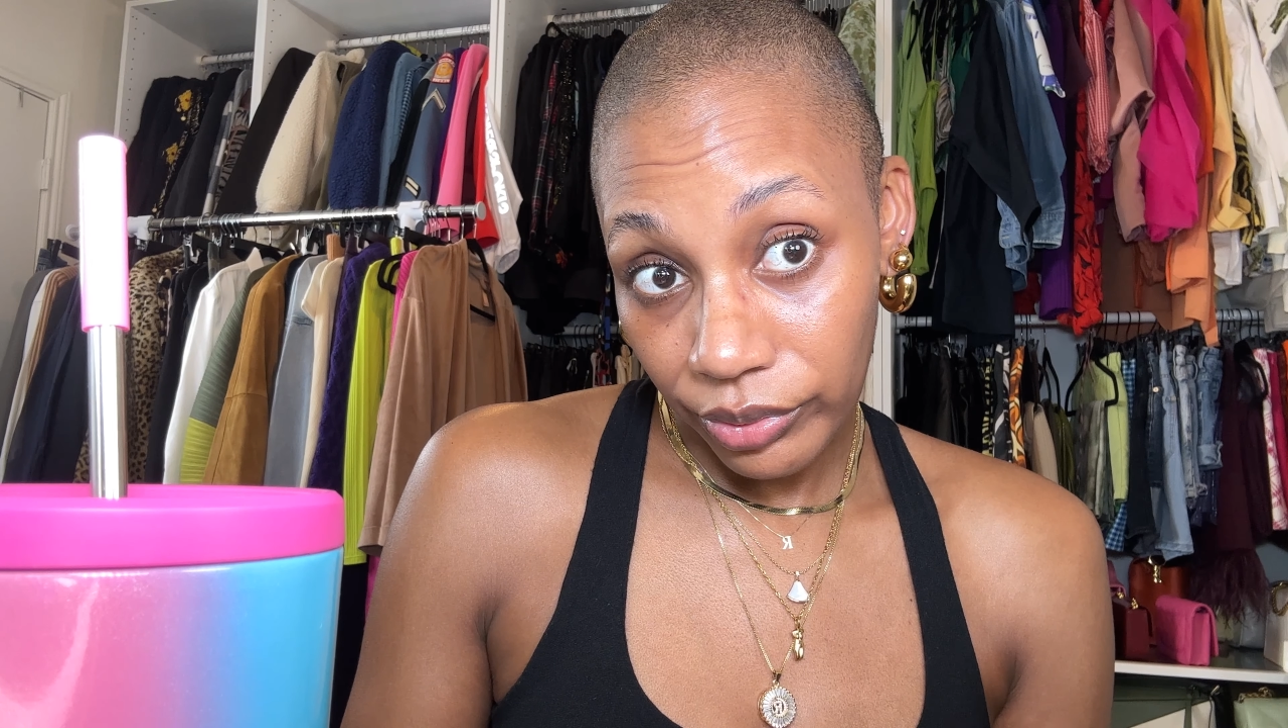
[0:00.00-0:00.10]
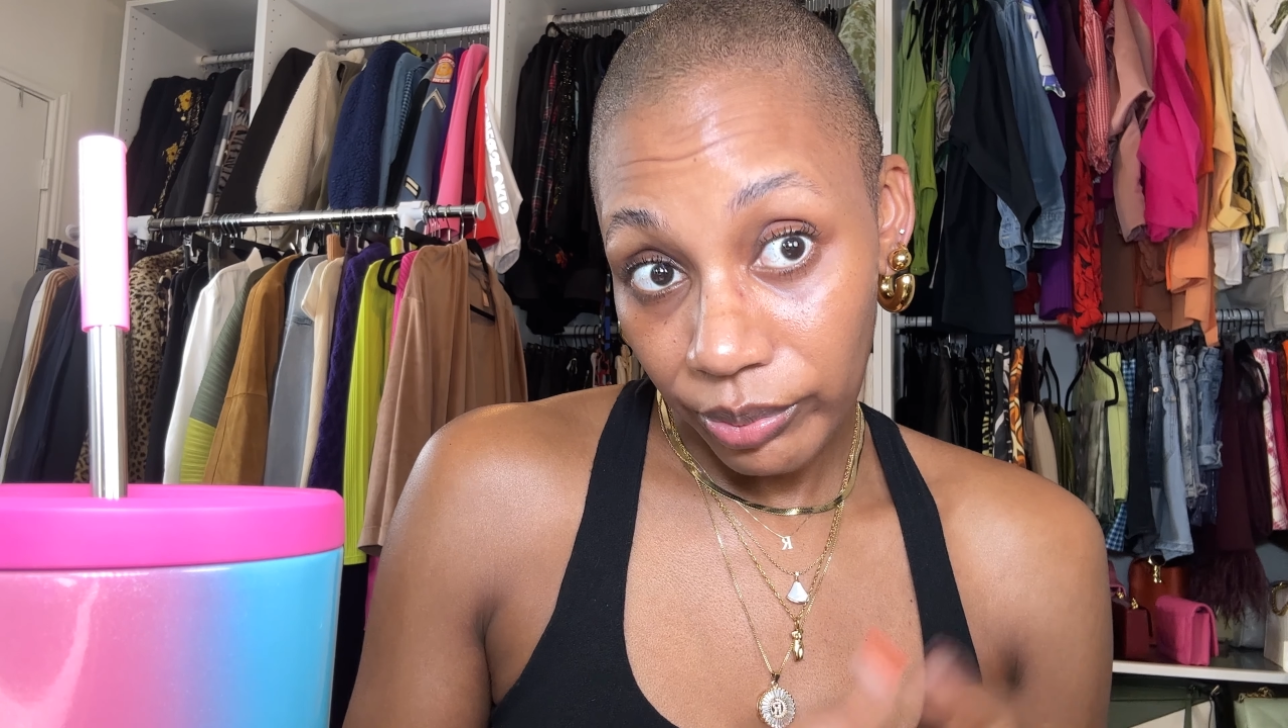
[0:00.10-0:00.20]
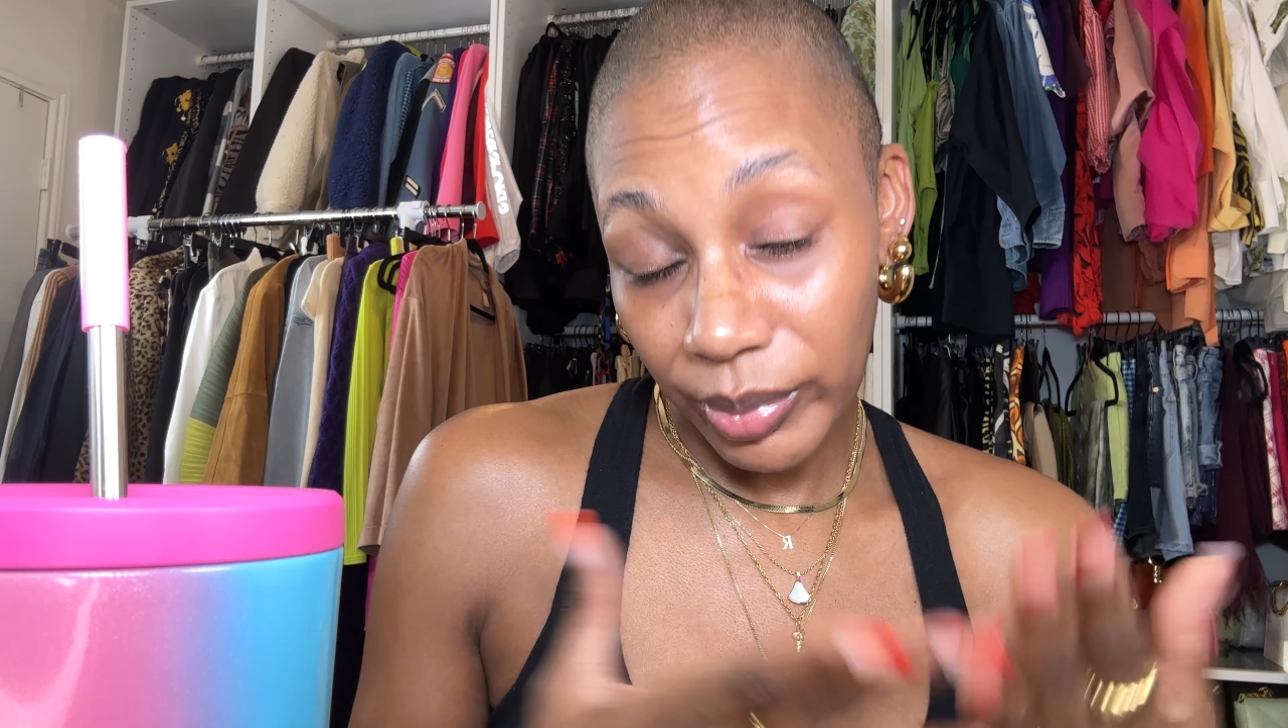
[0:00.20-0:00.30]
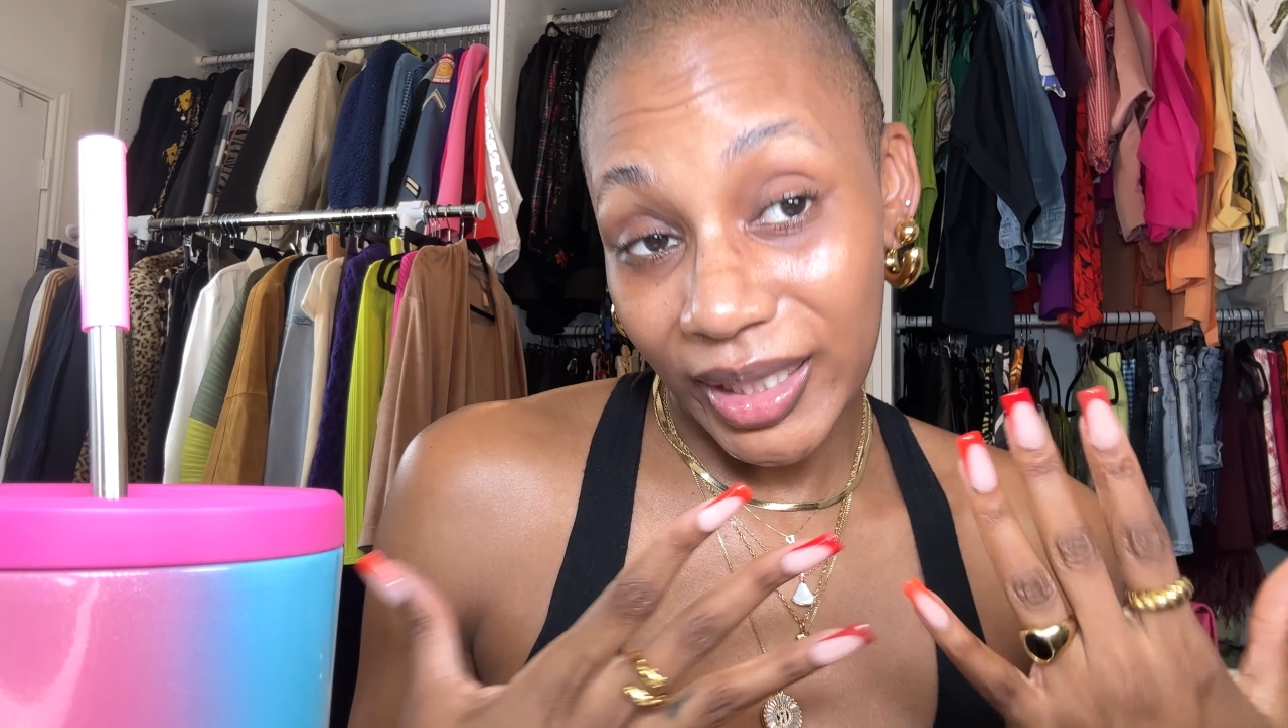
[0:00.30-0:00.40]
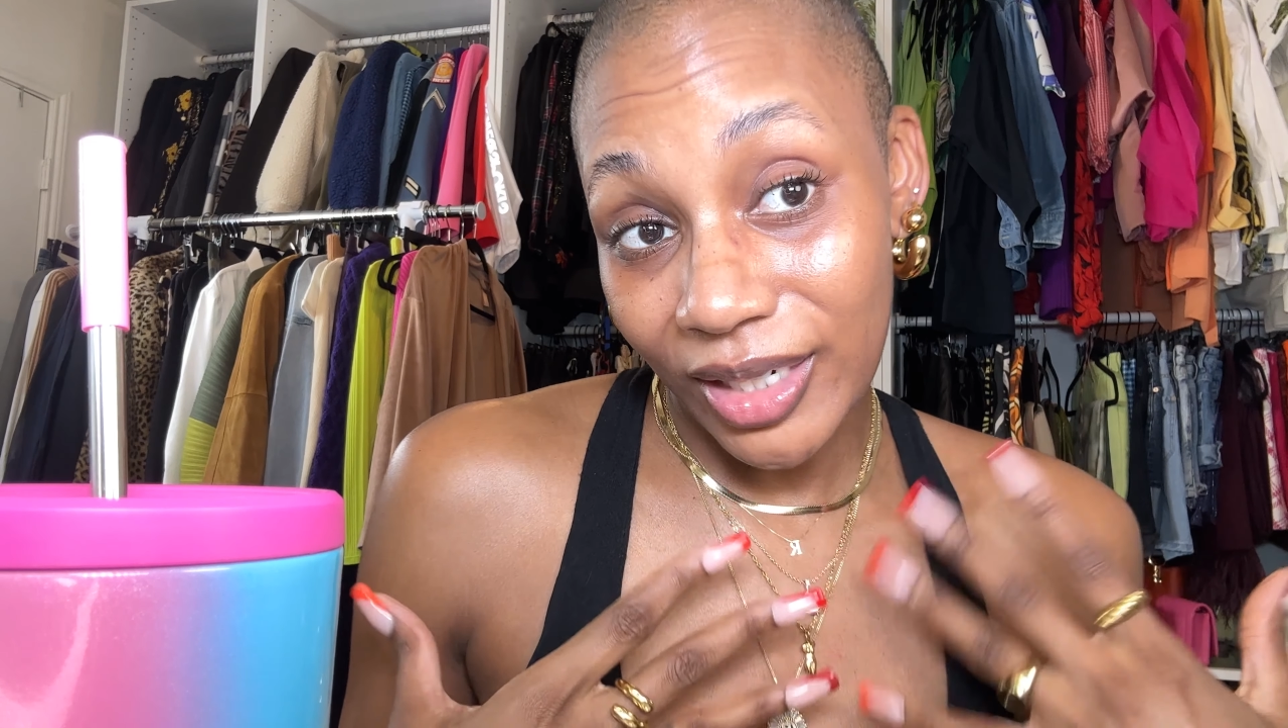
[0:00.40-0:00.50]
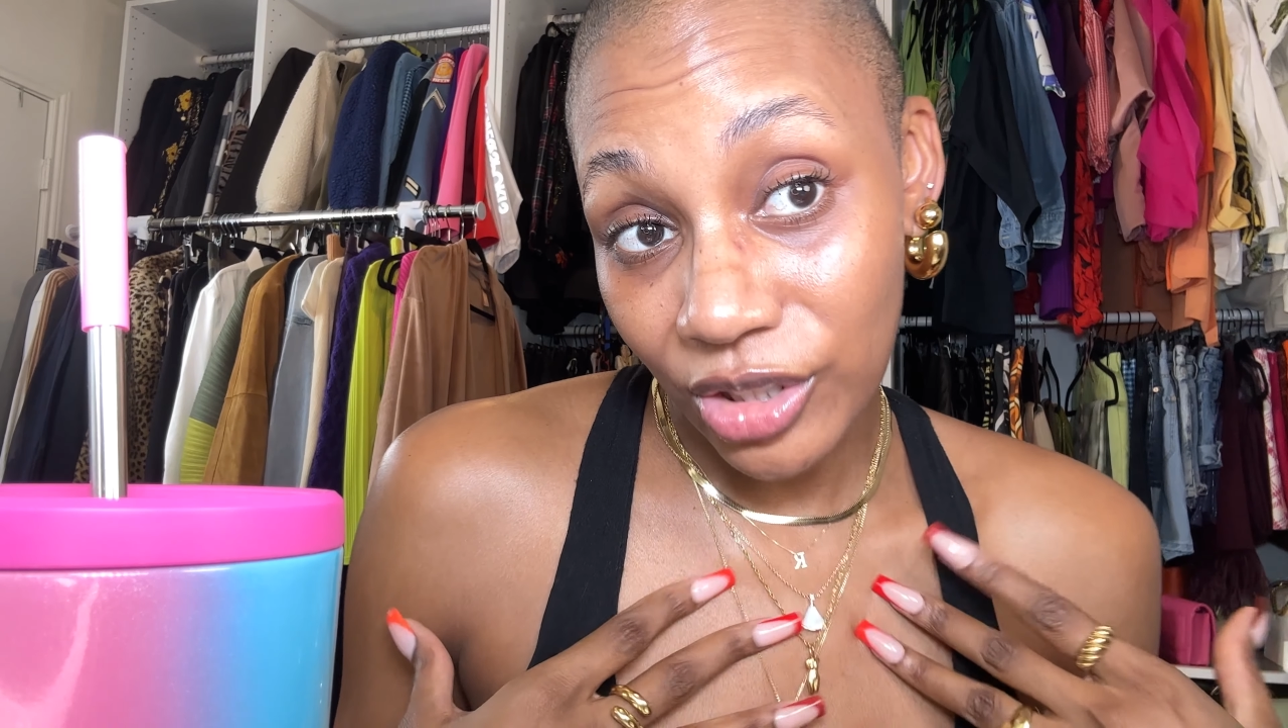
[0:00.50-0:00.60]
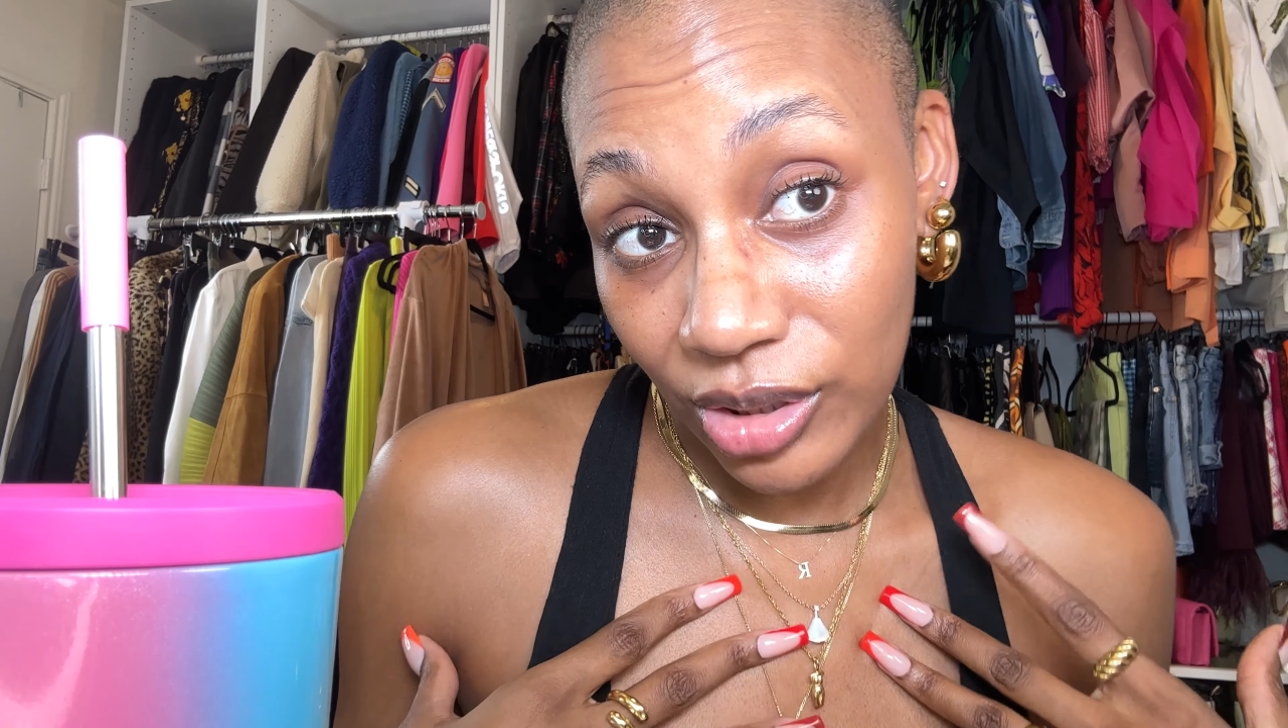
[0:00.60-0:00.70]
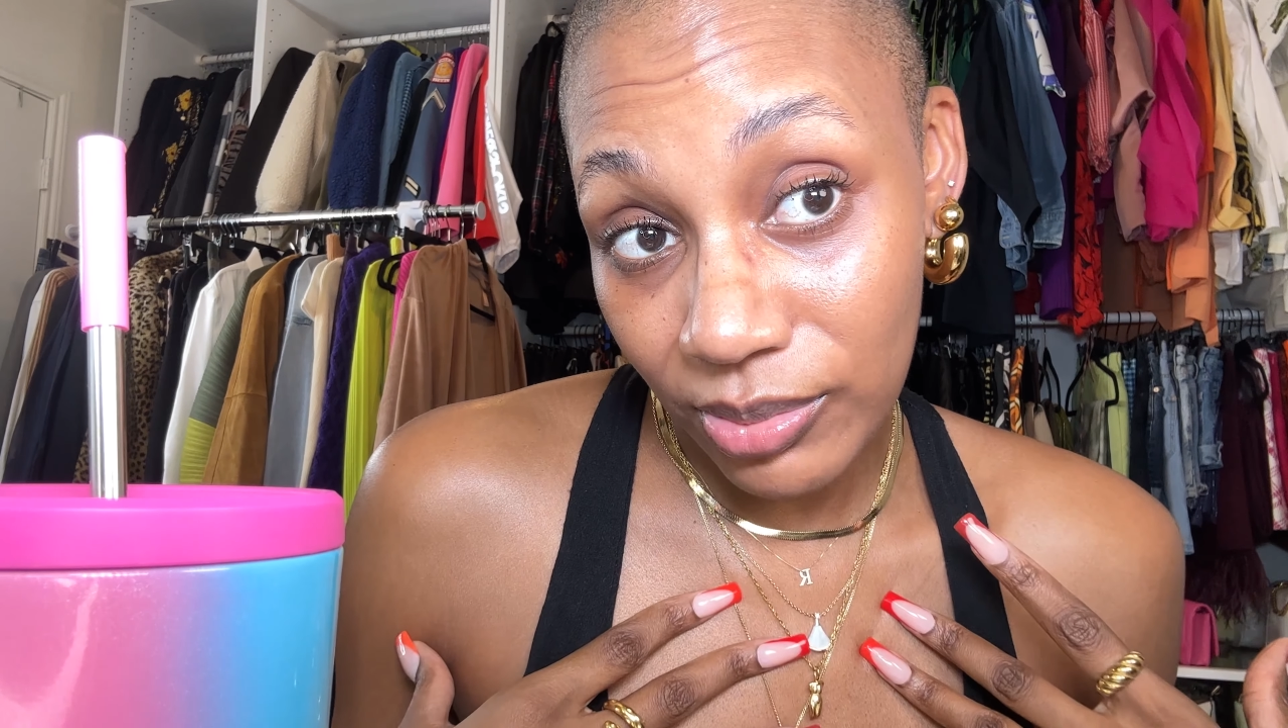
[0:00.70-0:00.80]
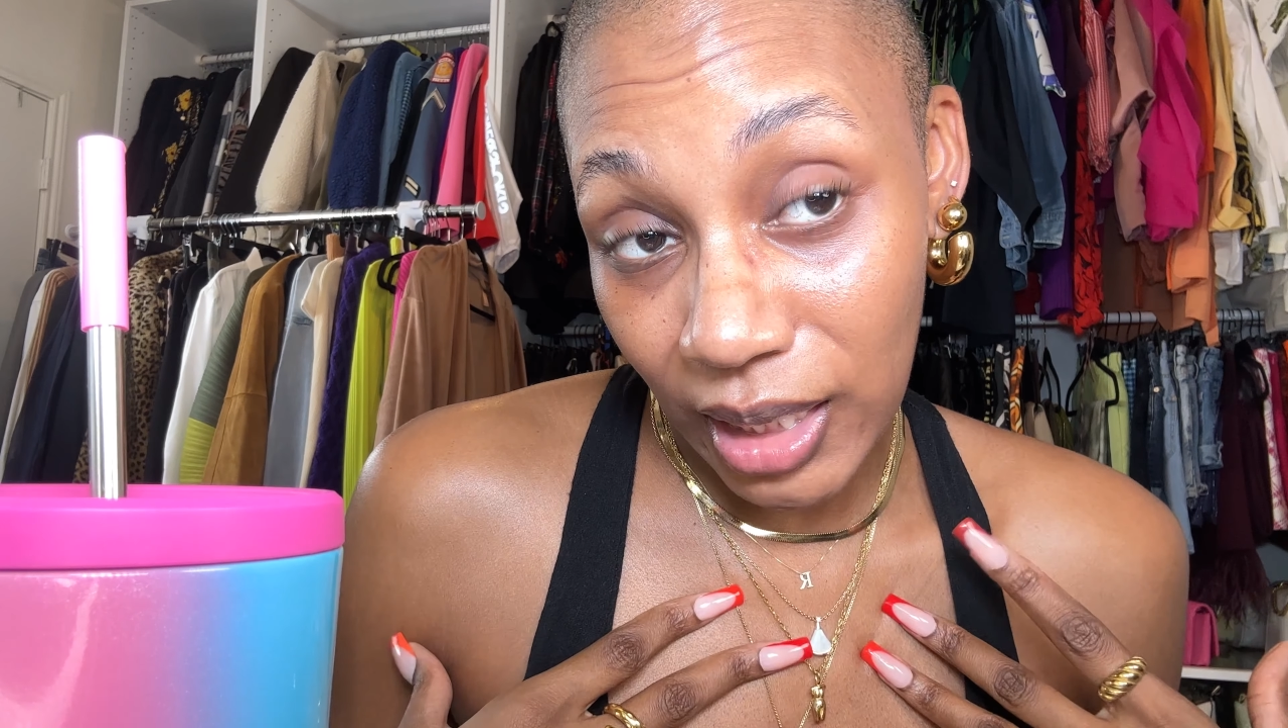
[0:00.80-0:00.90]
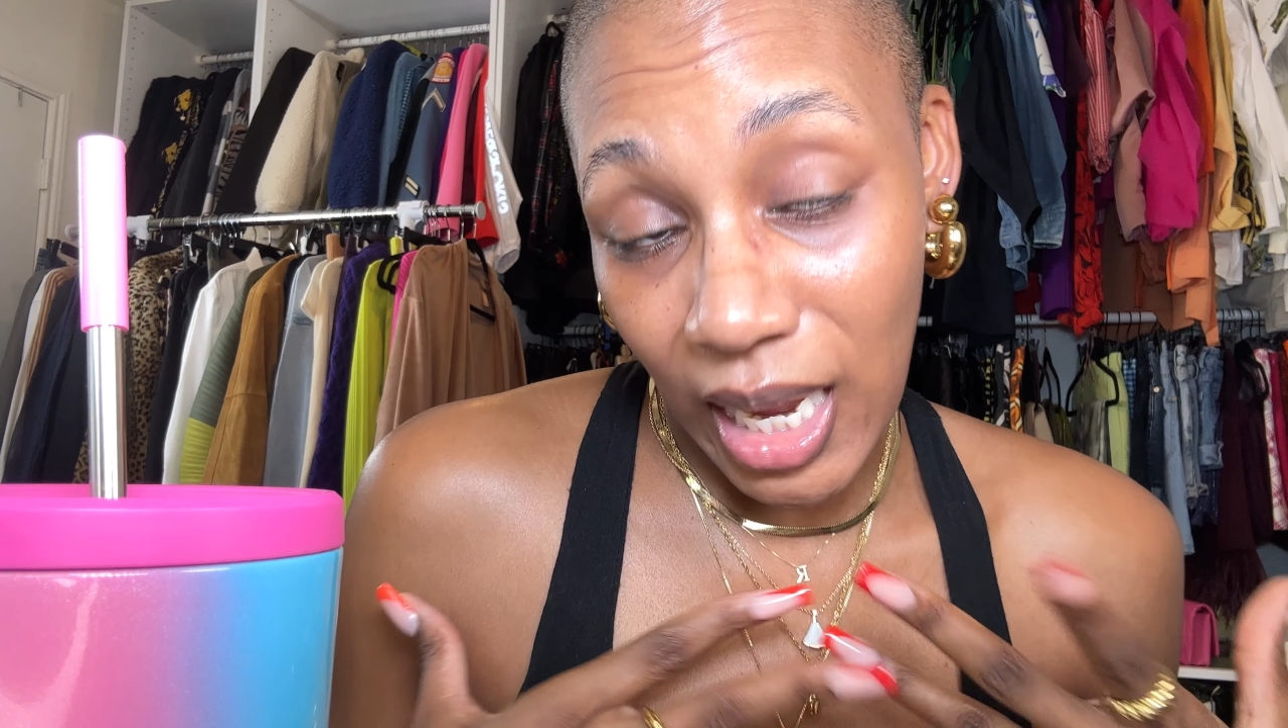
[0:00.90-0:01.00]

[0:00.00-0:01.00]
But that's just me.